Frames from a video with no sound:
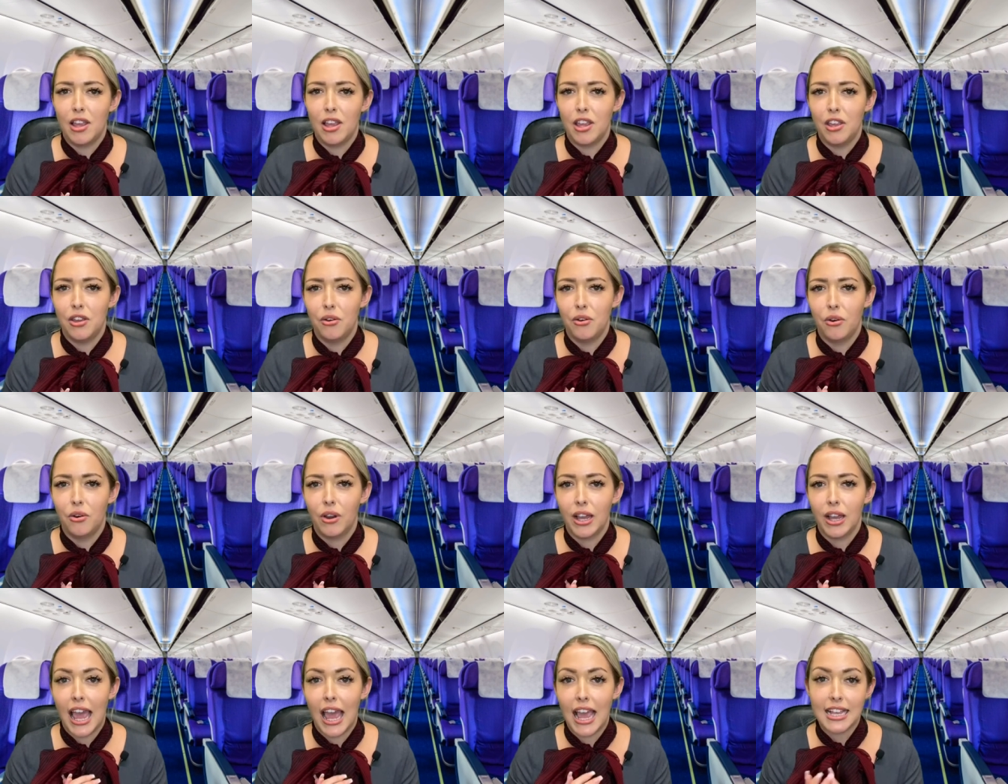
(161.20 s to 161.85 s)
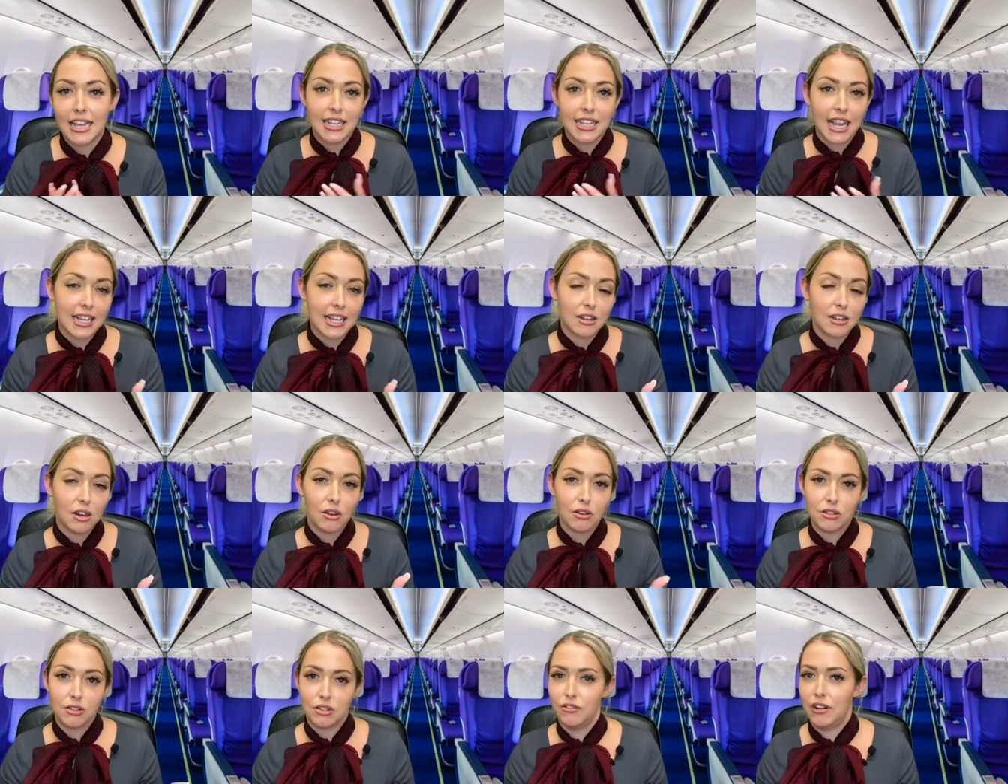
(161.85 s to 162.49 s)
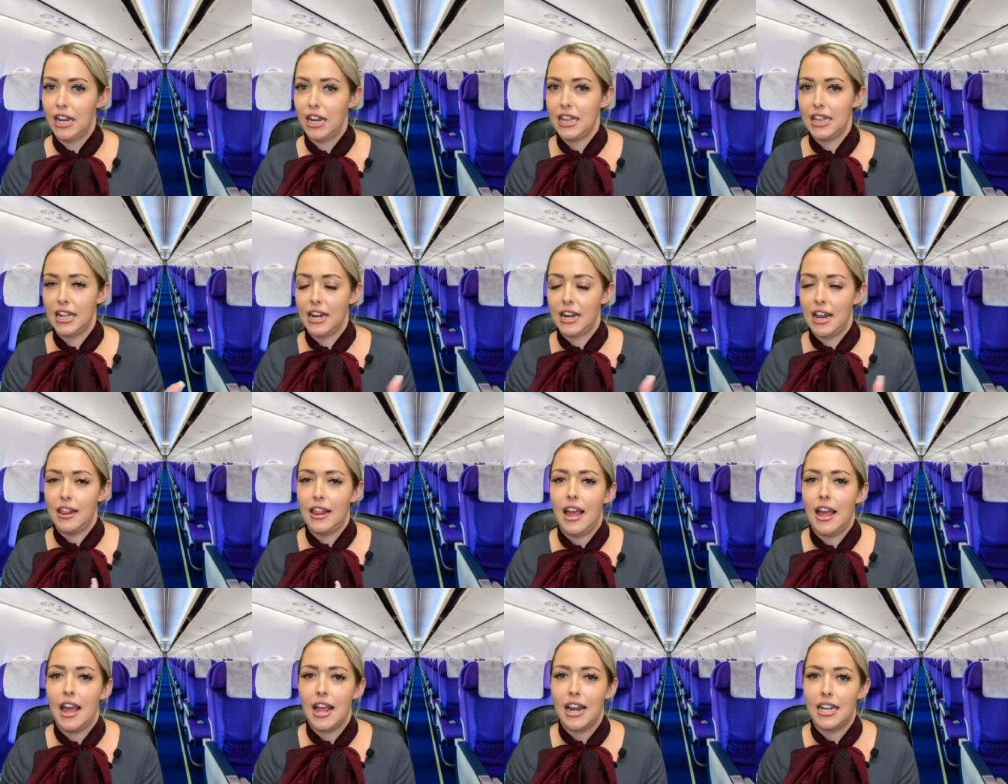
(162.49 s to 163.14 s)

your case gets lost or anything like that.